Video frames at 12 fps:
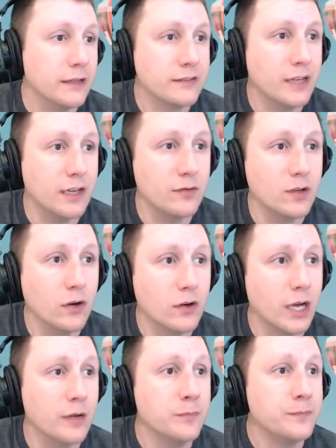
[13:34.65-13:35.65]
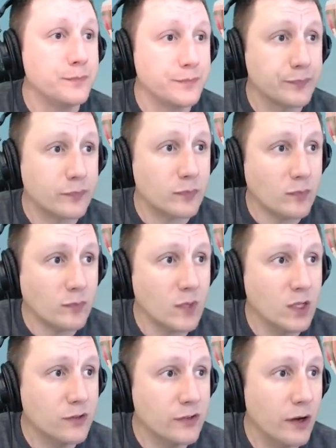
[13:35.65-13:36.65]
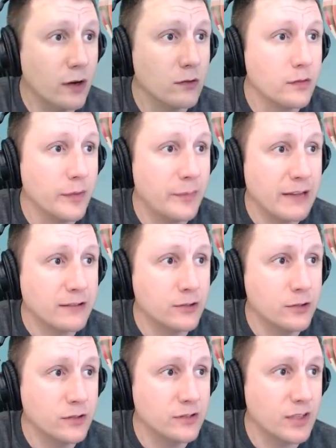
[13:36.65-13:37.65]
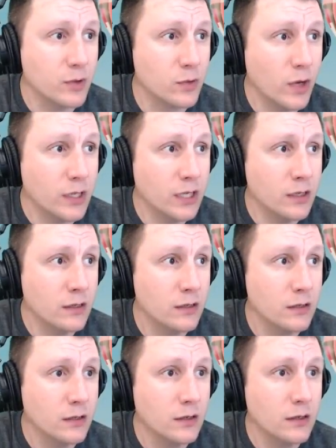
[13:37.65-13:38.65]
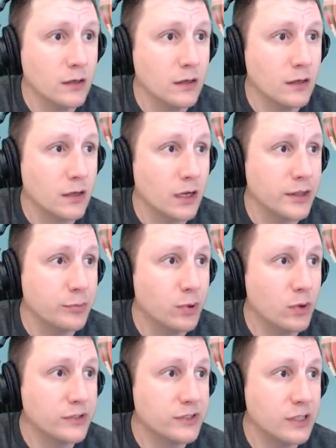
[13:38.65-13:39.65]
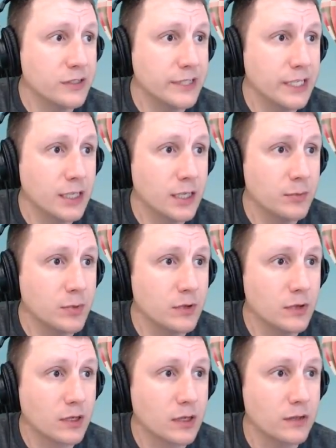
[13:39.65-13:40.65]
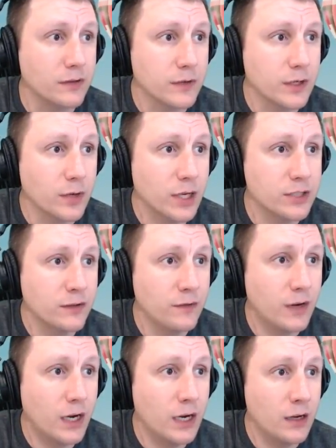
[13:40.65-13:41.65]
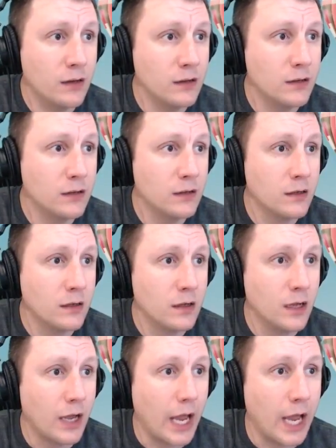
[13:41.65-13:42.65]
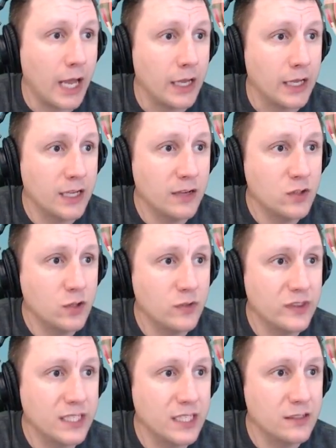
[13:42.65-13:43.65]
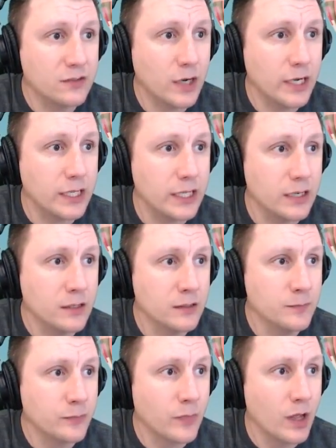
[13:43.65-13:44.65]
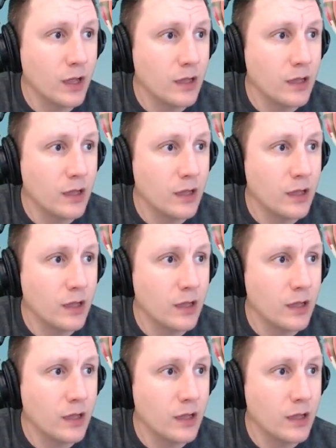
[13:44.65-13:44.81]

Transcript: And saved. Okay. So the masternode is up and running. Got the ports all set up. Configuration file. And it gives you these right here.